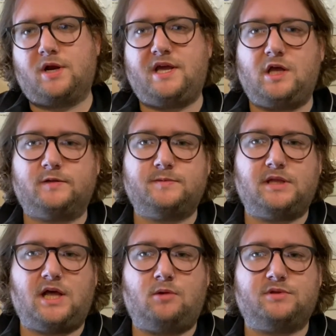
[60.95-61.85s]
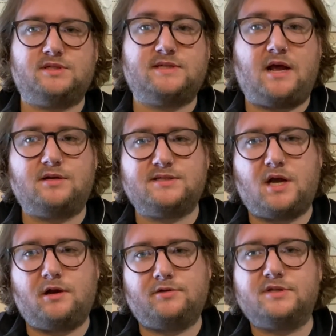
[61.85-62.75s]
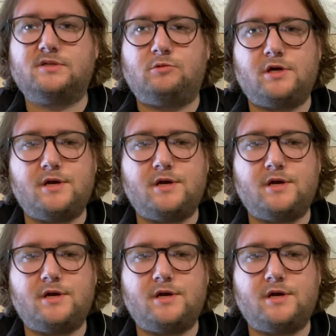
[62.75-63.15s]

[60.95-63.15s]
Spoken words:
He helped me a lot with the sound design on this one,